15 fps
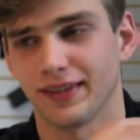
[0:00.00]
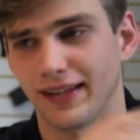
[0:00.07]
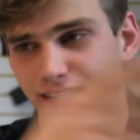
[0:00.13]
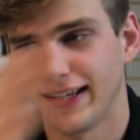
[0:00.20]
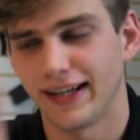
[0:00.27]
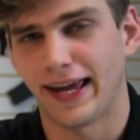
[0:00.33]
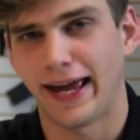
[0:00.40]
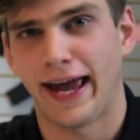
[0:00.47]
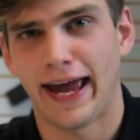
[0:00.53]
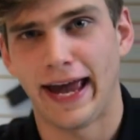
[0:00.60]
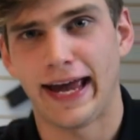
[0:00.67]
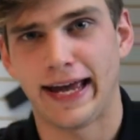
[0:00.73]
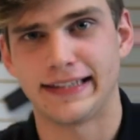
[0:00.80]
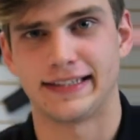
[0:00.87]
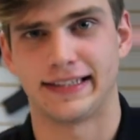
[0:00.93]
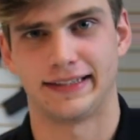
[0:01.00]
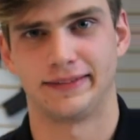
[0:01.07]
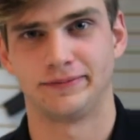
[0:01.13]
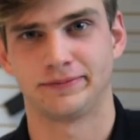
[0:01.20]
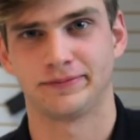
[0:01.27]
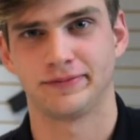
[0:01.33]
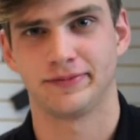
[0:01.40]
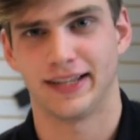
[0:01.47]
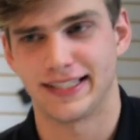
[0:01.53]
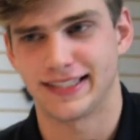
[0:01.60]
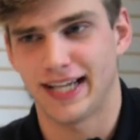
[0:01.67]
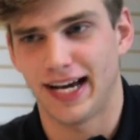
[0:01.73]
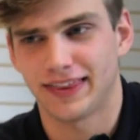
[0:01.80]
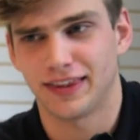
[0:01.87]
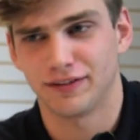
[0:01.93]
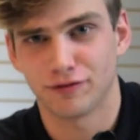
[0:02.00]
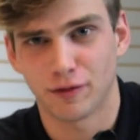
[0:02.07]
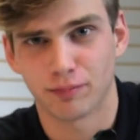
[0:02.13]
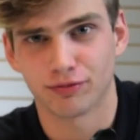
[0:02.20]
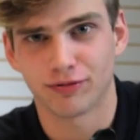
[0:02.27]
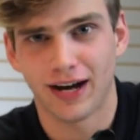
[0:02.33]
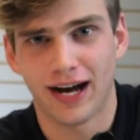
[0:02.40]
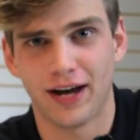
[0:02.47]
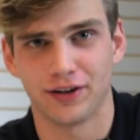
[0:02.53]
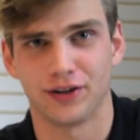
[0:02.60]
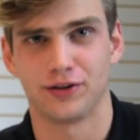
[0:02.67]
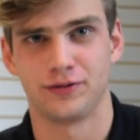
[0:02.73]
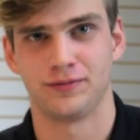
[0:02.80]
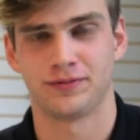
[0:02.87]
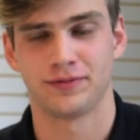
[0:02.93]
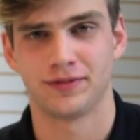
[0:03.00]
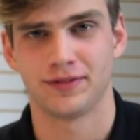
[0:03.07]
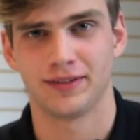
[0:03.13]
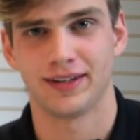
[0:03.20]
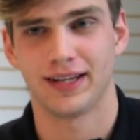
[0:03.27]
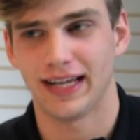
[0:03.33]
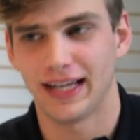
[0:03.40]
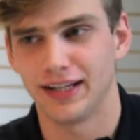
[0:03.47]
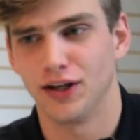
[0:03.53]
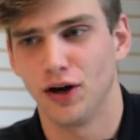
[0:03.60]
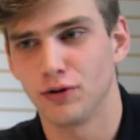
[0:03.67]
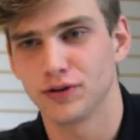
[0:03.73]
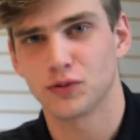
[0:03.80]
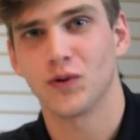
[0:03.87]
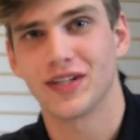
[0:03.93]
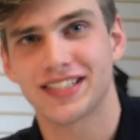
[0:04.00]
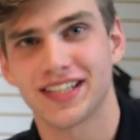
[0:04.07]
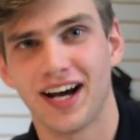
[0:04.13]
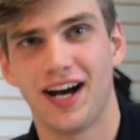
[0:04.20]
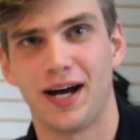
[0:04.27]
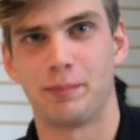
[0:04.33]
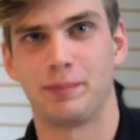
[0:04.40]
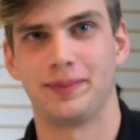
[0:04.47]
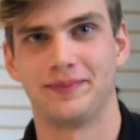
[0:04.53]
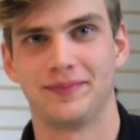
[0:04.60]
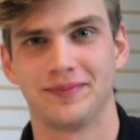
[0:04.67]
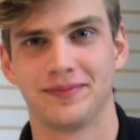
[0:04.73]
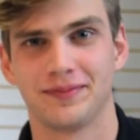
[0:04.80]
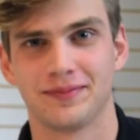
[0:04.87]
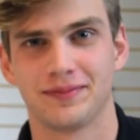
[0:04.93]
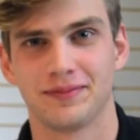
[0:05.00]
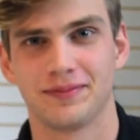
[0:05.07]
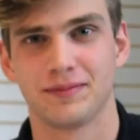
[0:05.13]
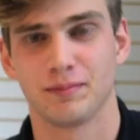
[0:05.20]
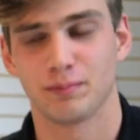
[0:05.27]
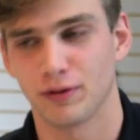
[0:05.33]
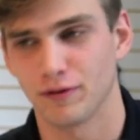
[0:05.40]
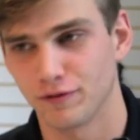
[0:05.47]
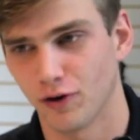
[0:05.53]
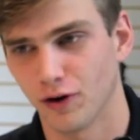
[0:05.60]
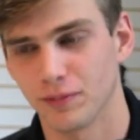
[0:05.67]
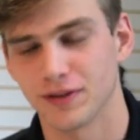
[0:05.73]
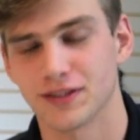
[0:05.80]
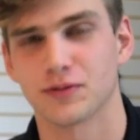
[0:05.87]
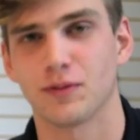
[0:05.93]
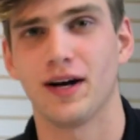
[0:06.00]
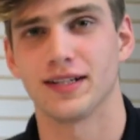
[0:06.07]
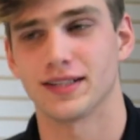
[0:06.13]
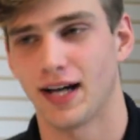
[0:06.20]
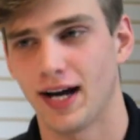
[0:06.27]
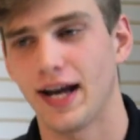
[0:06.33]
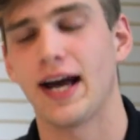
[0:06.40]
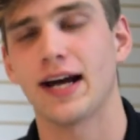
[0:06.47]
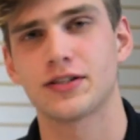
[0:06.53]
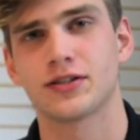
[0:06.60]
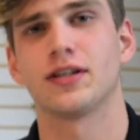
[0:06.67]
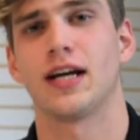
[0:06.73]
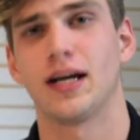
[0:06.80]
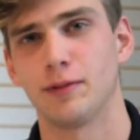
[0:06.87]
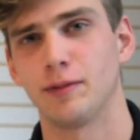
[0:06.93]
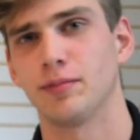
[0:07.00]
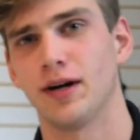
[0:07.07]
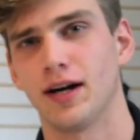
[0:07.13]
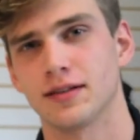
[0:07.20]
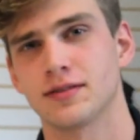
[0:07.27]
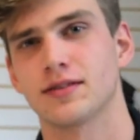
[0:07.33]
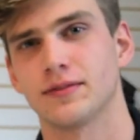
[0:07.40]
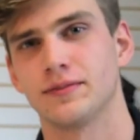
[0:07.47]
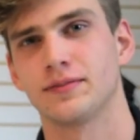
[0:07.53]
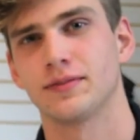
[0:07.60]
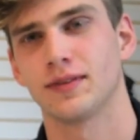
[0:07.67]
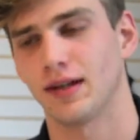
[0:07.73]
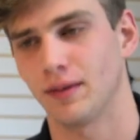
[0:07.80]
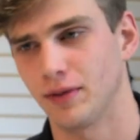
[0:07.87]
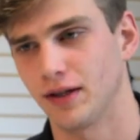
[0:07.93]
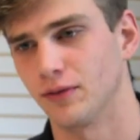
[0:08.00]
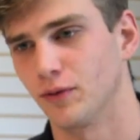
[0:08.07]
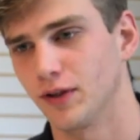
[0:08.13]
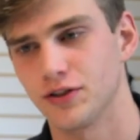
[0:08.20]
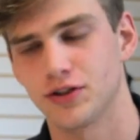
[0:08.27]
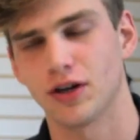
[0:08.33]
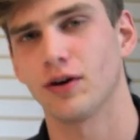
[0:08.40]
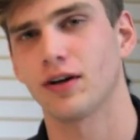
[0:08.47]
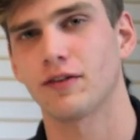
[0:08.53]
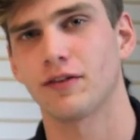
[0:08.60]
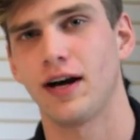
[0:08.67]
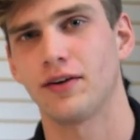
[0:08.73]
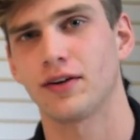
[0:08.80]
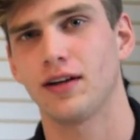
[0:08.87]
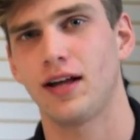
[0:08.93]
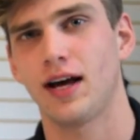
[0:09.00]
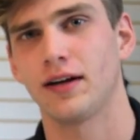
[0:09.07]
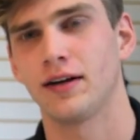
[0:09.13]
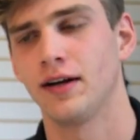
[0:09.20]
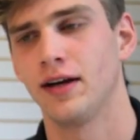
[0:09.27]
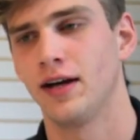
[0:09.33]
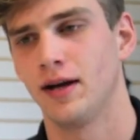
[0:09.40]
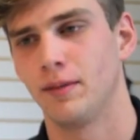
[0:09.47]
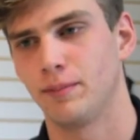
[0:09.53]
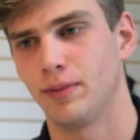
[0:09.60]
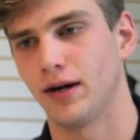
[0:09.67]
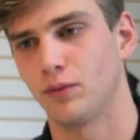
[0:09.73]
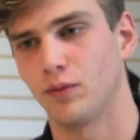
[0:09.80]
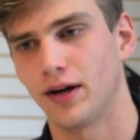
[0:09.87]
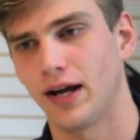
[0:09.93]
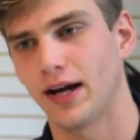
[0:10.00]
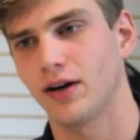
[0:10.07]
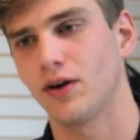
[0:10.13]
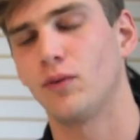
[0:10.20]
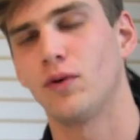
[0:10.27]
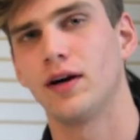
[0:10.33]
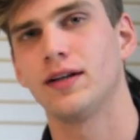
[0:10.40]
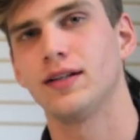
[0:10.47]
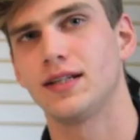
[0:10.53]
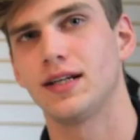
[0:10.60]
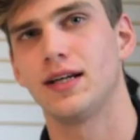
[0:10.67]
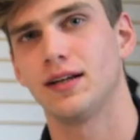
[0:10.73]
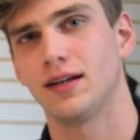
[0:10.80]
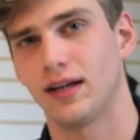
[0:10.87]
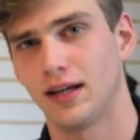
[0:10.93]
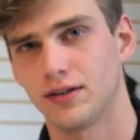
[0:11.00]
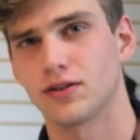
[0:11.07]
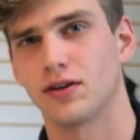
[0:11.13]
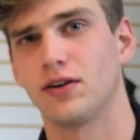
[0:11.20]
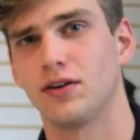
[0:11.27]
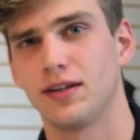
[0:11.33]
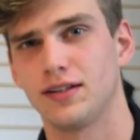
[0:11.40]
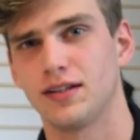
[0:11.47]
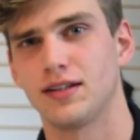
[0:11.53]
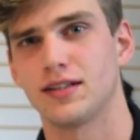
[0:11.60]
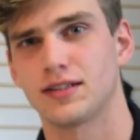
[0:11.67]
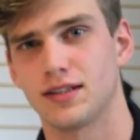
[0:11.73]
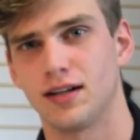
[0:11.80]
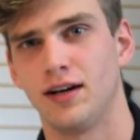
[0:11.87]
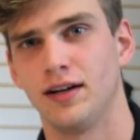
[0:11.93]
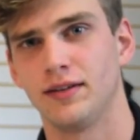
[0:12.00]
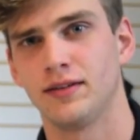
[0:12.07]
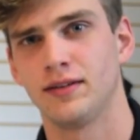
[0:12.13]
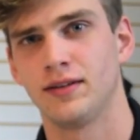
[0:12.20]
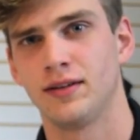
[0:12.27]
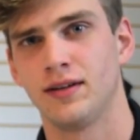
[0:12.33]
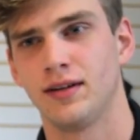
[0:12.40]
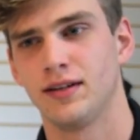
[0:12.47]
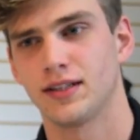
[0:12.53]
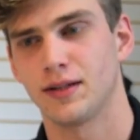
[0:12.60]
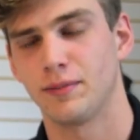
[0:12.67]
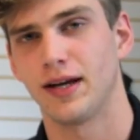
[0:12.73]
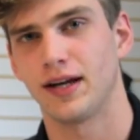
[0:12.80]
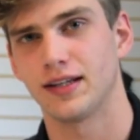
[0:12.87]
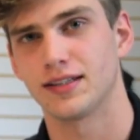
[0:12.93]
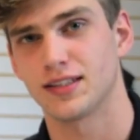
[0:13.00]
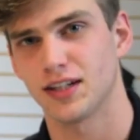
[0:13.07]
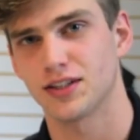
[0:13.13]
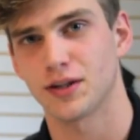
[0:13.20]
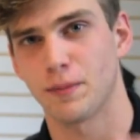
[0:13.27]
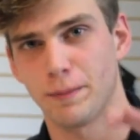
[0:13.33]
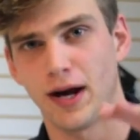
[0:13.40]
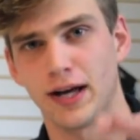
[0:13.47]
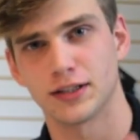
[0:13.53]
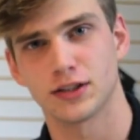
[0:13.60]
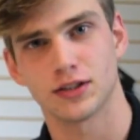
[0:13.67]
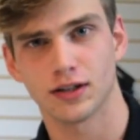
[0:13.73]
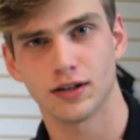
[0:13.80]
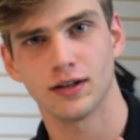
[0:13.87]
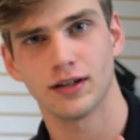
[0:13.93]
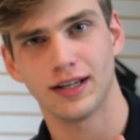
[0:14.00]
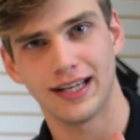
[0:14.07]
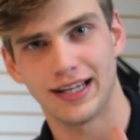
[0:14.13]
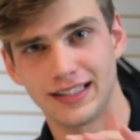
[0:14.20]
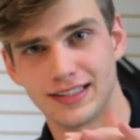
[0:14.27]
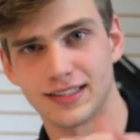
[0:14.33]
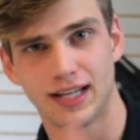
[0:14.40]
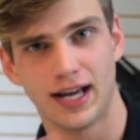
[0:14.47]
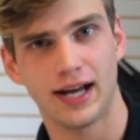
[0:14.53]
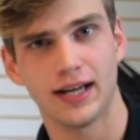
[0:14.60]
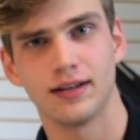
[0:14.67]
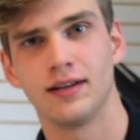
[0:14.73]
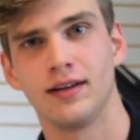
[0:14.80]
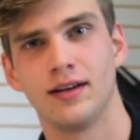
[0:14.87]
It has it. It's got the vibrato. It knows what's up. Performance-wise, I actually am impressed. I mean, we joke around a lot, but what Echo 1 did internally to this gun to make it such a monster inside,